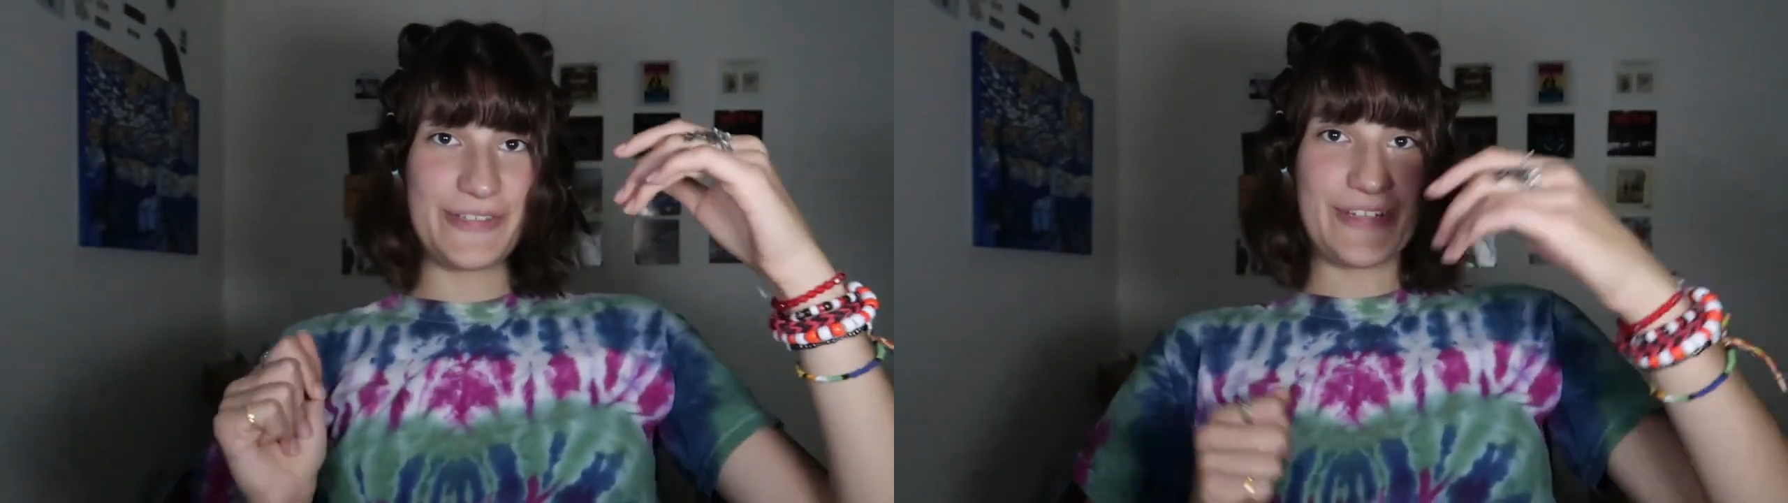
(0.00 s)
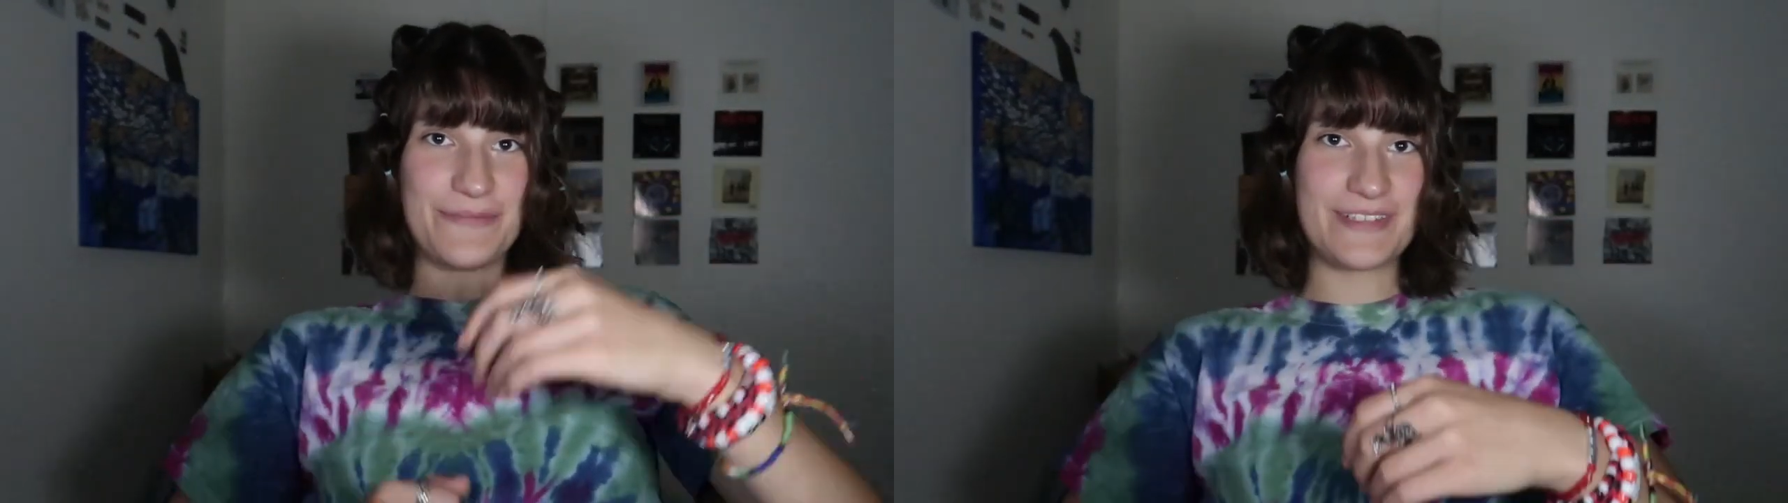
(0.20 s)

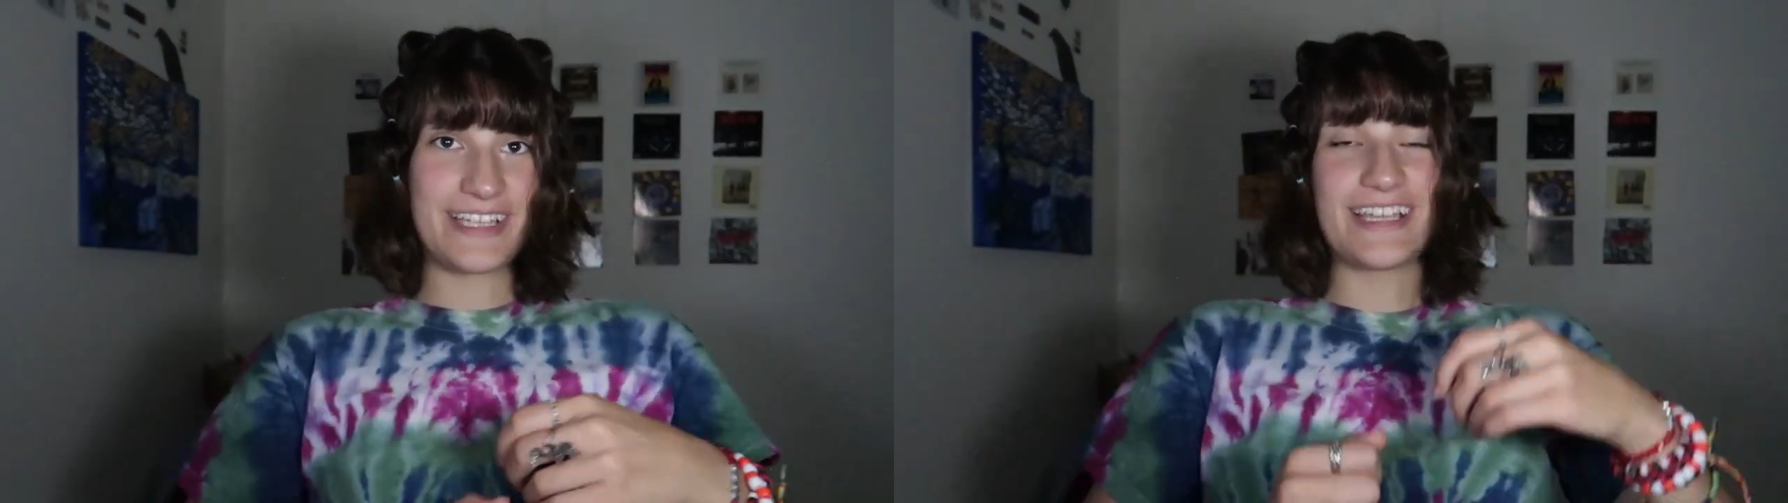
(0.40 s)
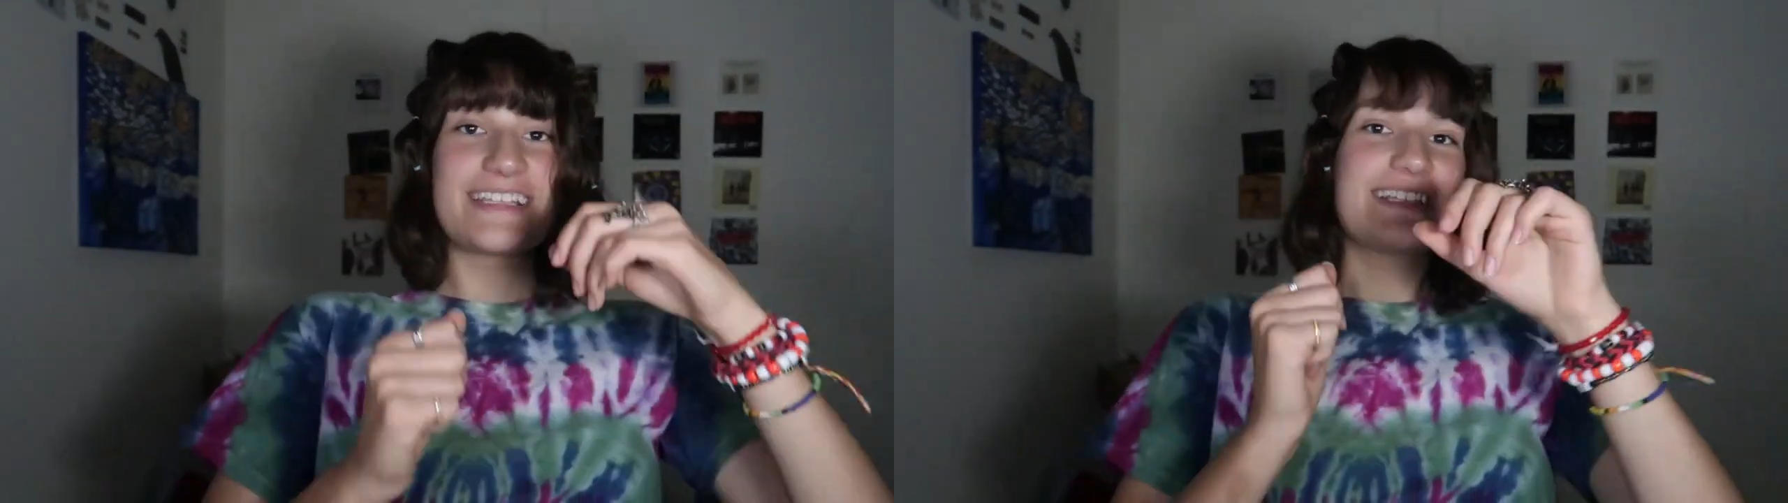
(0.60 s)
so I'm just
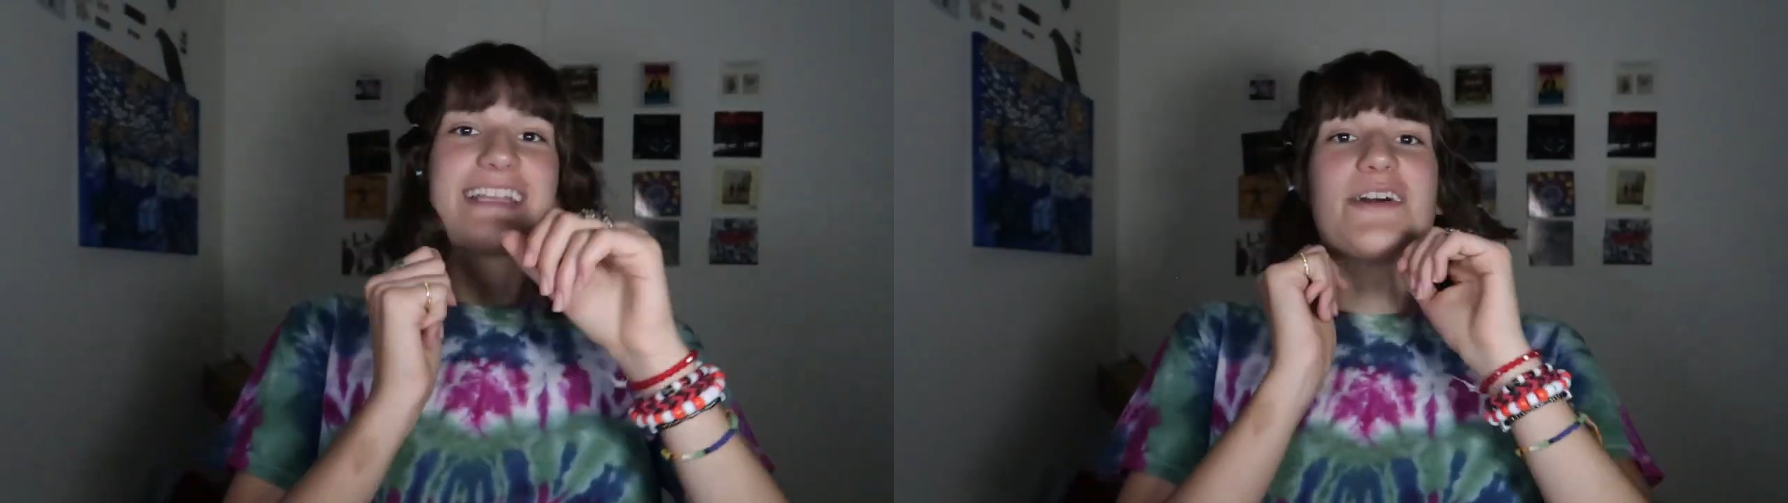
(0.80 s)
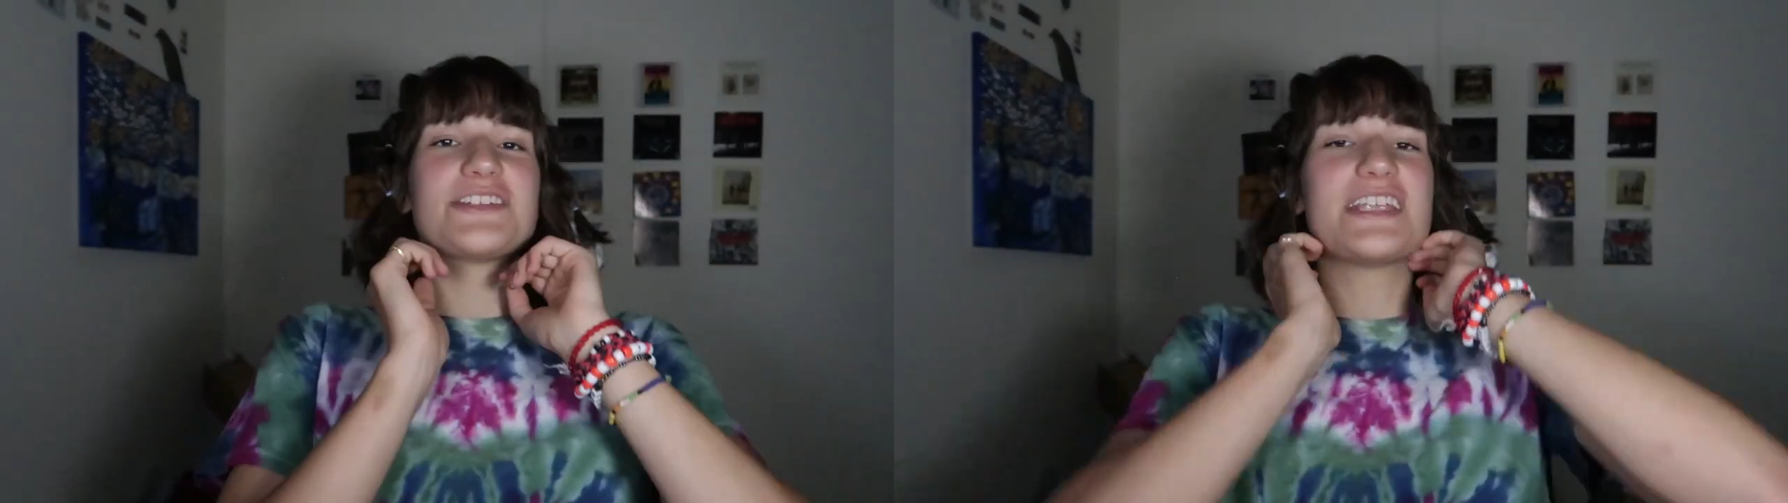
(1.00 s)
gonna
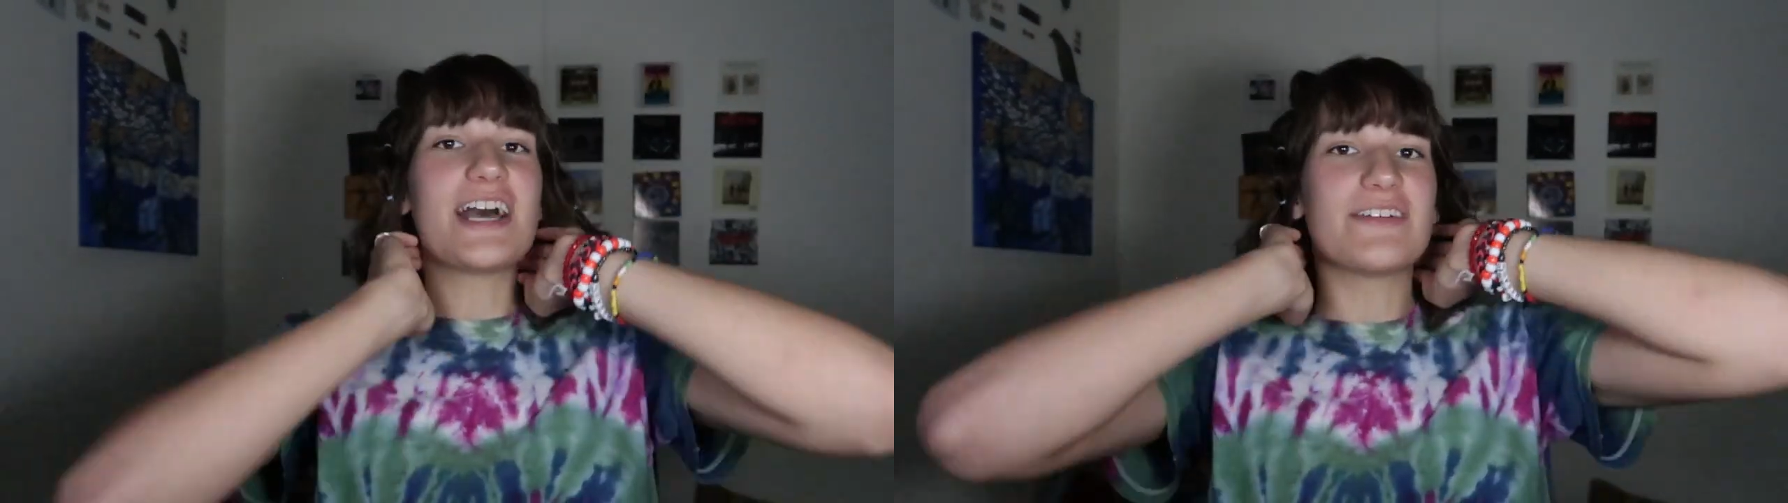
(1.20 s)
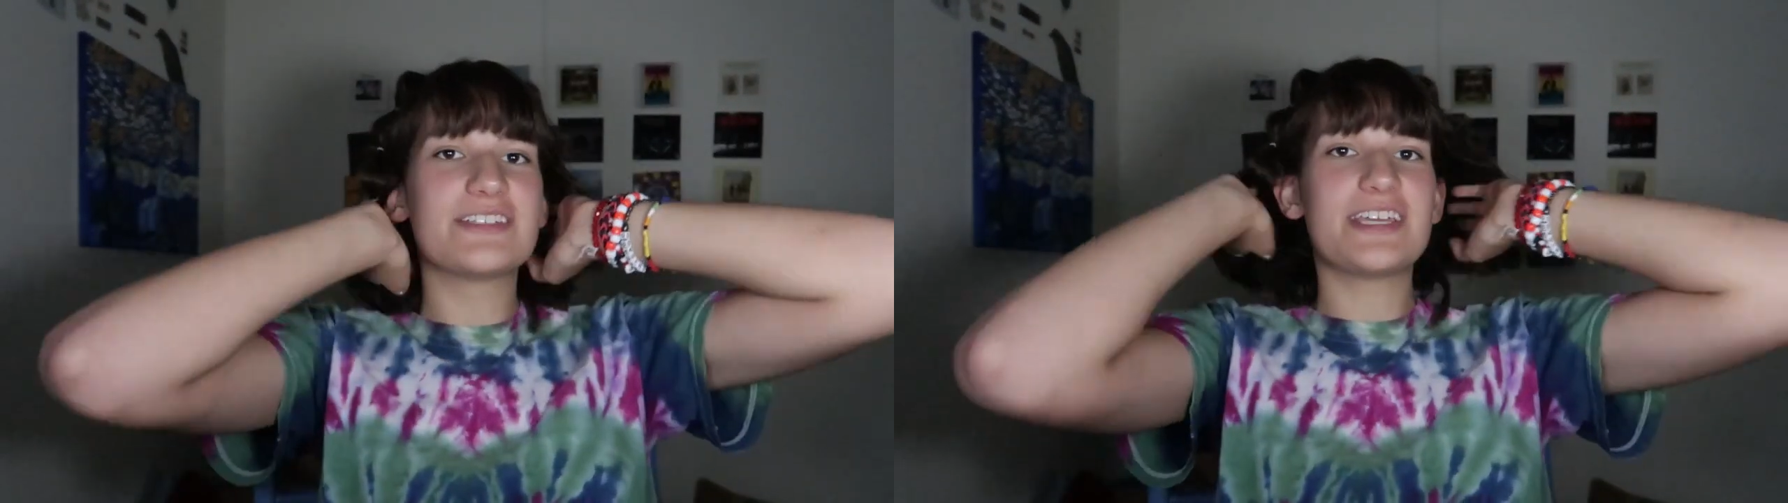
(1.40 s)
slouch
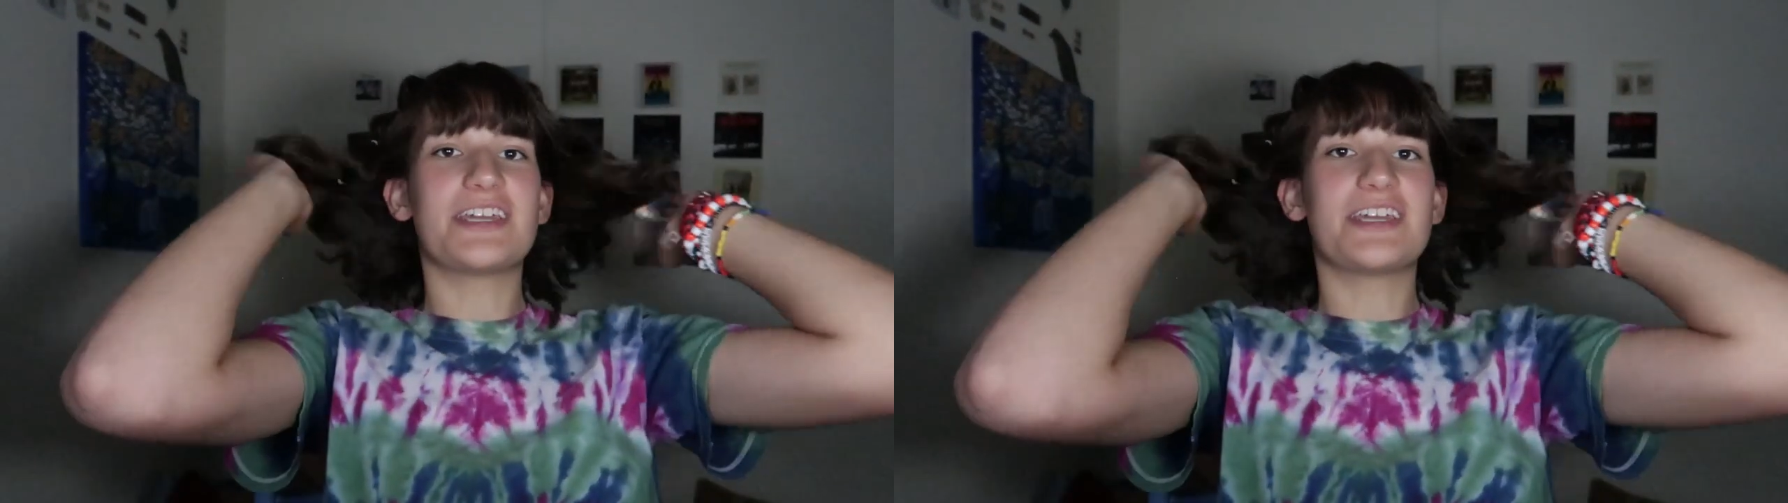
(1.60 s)
down to